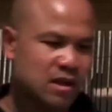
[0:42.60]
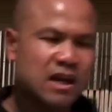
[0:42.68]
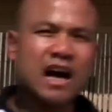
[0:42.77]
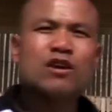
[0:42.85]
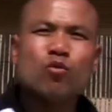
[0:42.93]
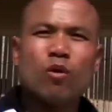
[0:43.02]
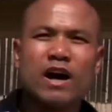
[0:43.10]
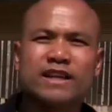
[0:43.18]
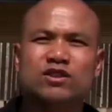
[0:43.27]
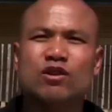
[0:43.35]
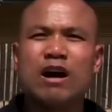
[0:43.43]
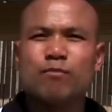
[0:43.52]
Otherwise,
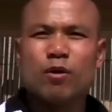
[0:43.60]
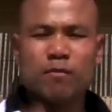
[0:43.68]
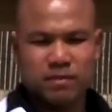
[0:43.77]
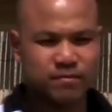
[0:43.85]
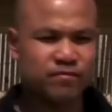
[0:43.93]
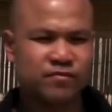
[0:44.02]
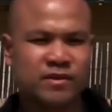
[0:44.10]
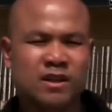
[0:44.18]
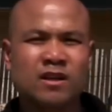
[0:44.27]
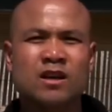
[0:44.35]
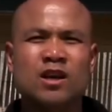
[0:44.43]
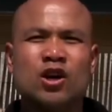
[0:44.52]
you have problem.
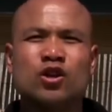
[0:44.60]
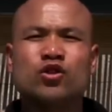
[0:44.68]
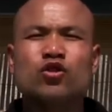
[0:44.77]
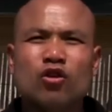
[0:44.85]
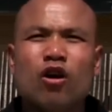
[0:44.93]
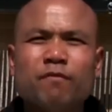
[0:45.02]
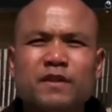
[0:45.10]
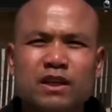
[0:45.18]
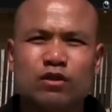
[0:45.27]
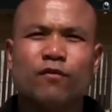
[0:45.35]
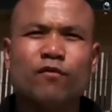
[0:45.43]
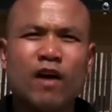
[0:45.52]
You're not often
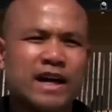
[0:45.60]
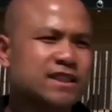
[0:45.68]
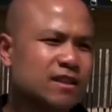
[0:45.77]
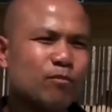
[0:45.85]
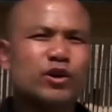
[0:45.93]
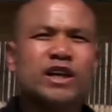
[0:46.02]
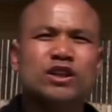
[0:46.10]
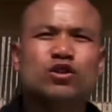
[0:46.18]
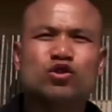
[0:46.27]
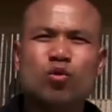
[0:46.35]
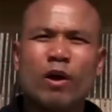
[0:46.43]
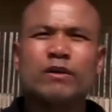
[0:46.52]
to find somebody to
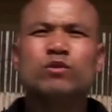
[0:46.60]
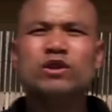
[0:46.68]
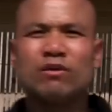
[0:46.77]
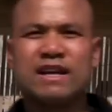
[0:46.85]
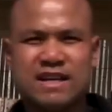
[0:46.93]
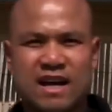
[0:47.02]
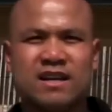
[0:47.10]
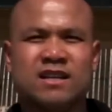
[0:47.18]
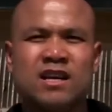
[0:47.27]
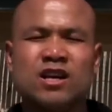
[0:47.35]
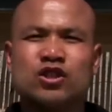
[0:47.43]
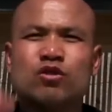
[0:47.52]
train with you like that.
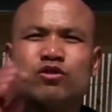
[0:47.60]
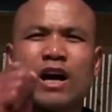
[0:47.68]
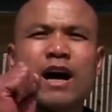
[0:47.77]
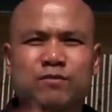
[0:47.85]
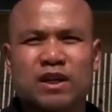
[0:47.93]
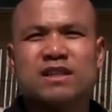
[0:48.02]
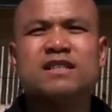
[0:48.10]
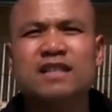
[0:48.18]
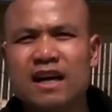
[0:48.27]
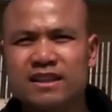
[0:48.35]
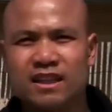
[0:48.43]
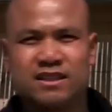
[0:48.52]
So you have to
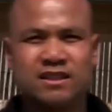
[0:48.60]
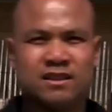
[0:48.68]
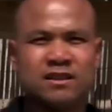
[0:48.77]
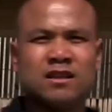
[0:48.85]
understand this.